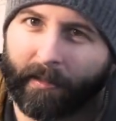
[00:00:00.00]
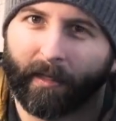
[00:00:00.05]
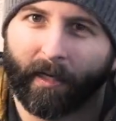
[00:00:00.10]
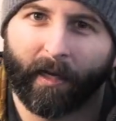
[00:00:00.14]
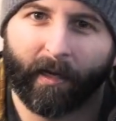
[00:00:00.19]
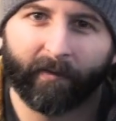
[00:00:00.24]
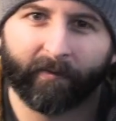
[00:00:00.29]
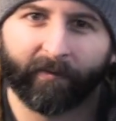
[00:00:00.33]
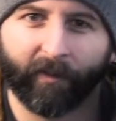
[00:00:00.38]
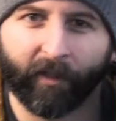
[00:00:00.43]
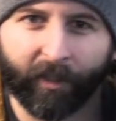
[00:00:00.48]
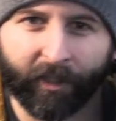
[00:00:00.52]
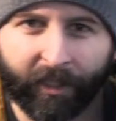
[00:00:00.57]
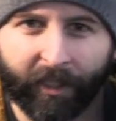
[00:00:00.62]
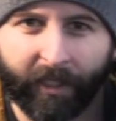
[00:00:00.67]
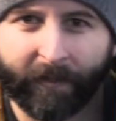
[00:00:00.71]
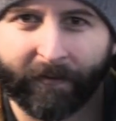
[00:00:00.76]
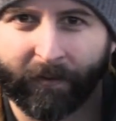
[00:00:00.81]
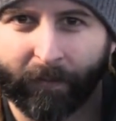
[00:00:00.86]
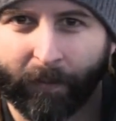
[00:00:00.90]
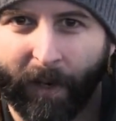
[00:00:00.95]
a version
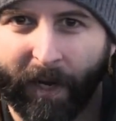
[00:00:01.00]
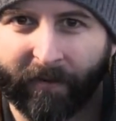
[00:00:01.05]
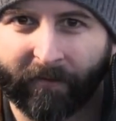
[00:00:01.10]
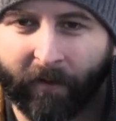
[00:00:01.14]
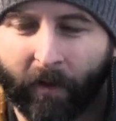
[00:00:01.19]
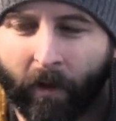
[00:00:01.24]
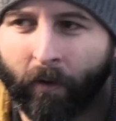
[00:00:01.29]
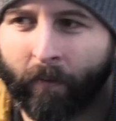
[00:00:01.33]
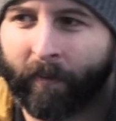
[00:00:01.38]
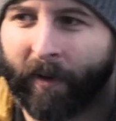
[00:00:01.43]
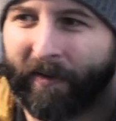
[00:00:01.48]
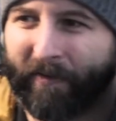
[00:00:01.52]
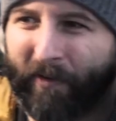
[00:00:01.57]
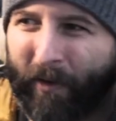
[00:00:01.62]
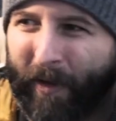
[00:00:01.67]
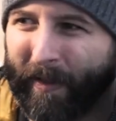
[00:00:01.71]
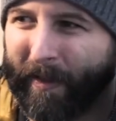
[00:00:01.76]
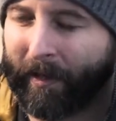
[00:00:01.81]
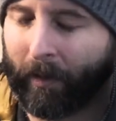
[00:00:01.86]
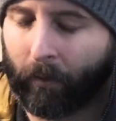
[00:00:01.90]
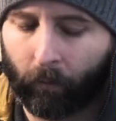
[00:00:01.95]
of spray foam, but if you
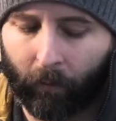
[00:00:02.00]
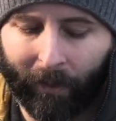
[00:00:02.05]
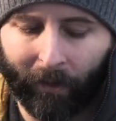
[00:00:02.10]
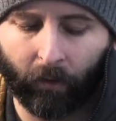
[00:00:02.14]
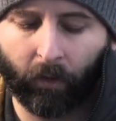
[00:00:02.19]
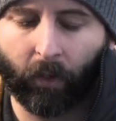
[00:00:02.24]
get like a real